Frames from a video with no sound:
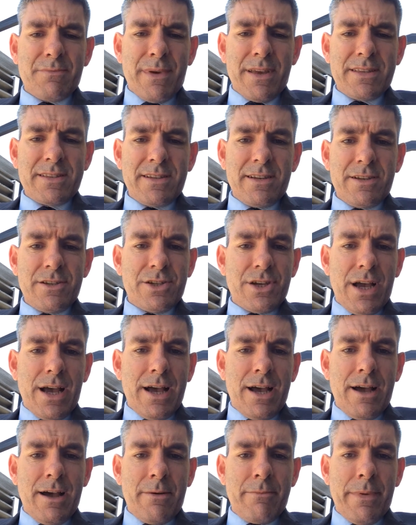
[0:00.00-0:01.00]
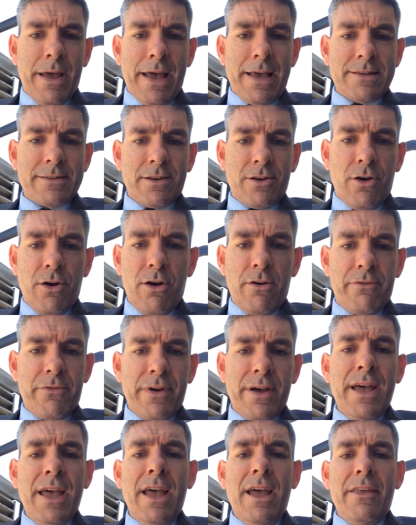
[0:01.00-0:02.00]
message as an
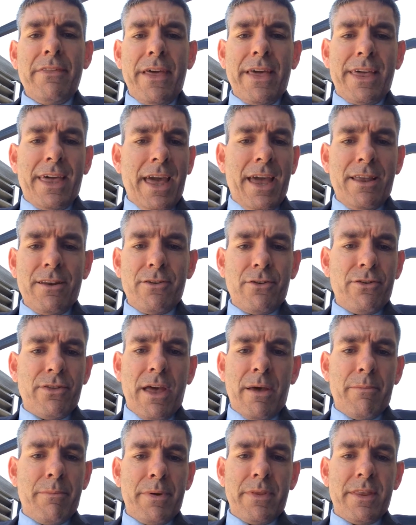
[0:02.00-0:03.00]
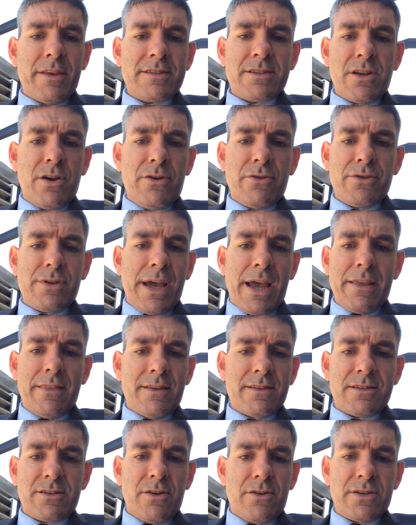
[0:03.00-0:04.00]
offer. They can do that, but there's no date,
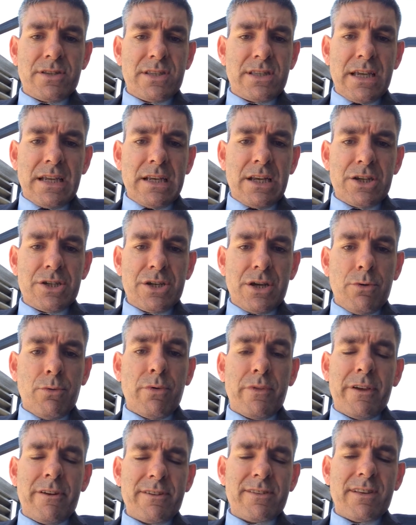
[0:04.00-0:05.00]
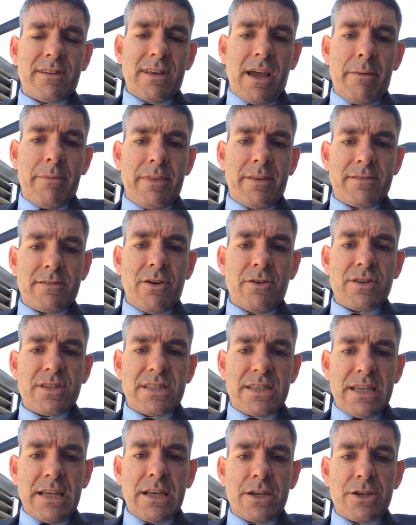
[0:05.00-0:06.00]
there's no signature. Well, there is a date, but there's no
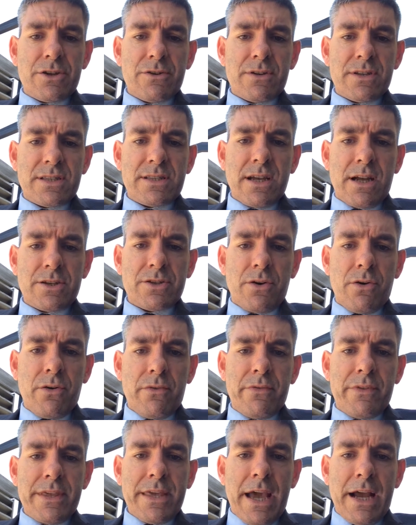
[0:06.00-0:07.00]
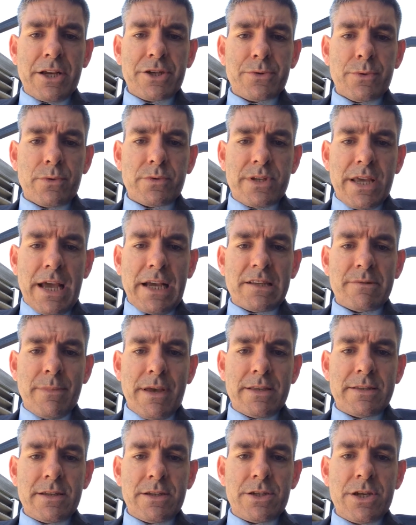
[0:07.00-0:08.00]
signature as such on the actual text
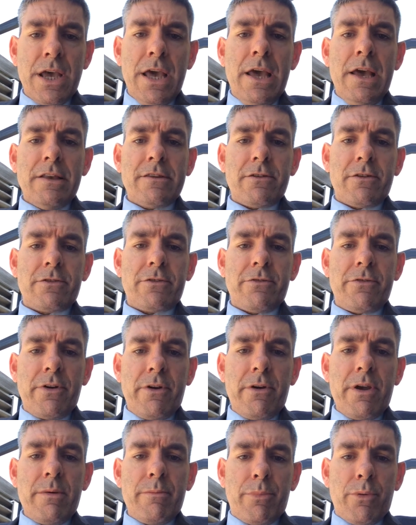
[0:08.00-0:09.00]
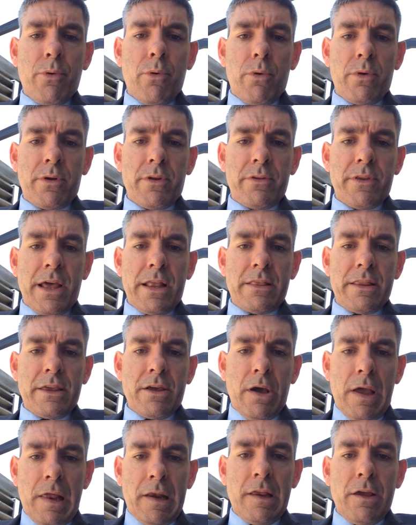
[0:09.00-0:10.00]
message. So it's very important that
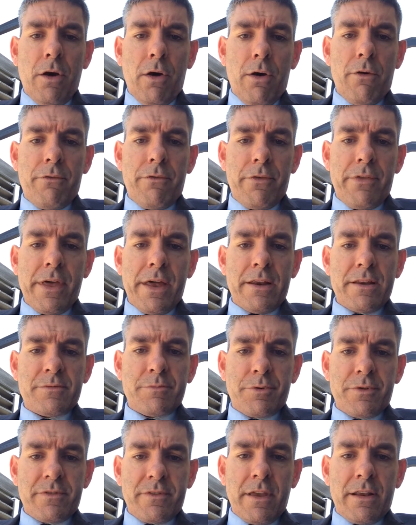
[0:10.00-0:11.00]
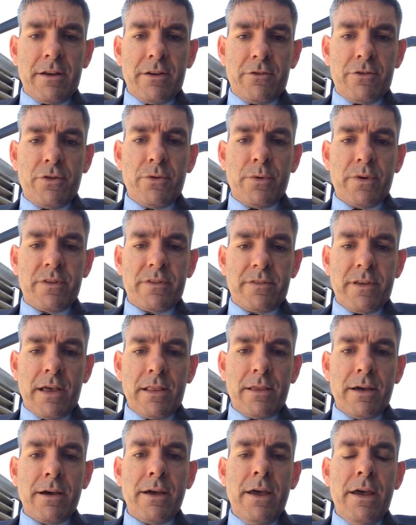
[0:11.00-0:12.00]
any offer that is presented to a
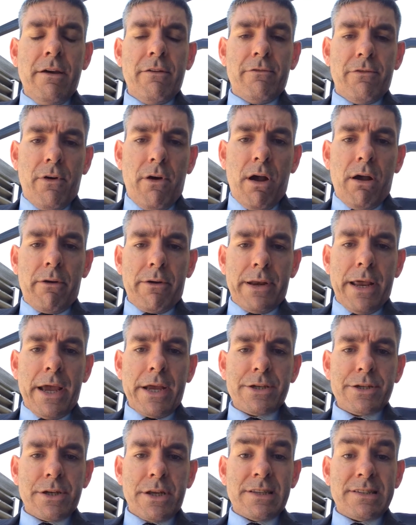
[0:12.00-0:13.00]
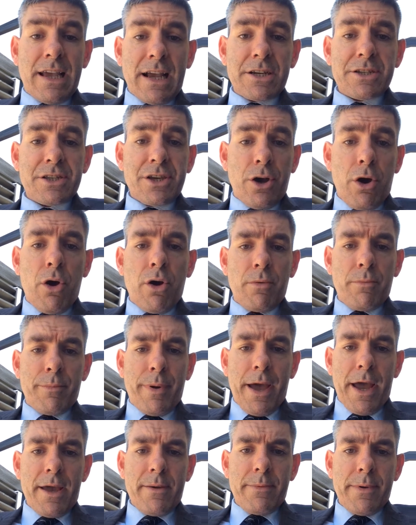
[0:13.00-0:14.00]
seller via an agent is actually on
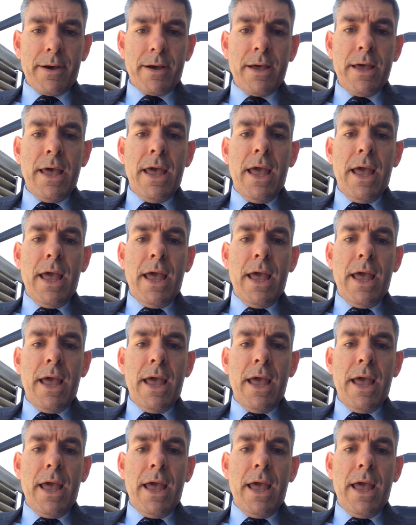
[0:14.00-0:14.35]
paper,